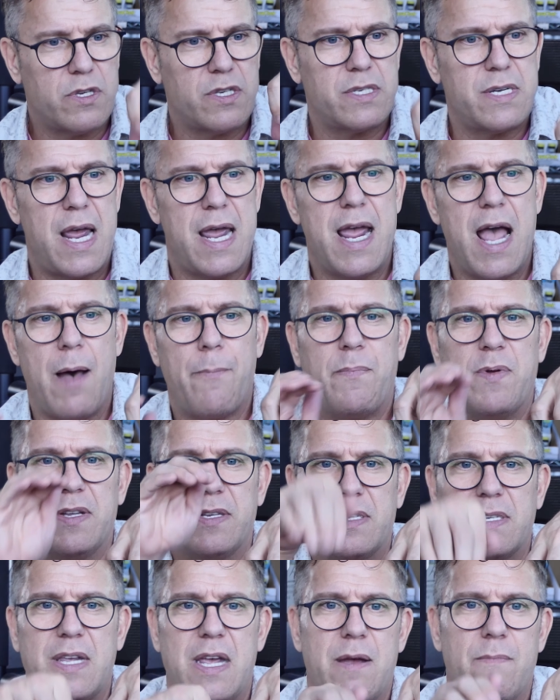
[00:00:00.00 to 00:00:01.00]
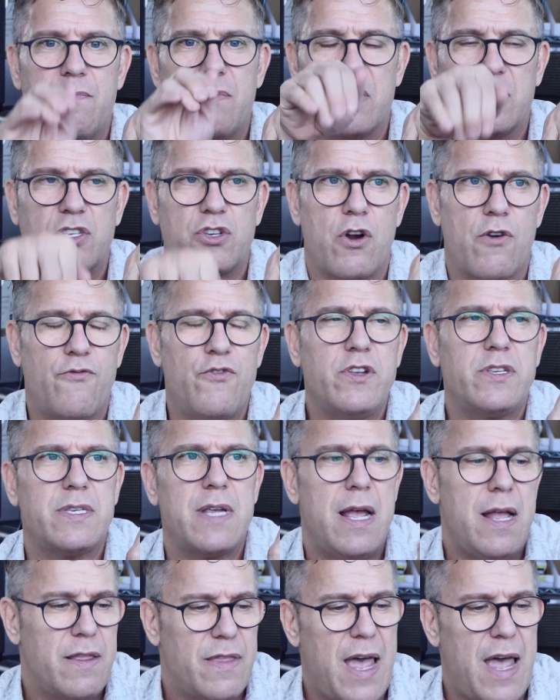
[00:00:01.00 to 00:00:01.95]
stay up and skim the surface,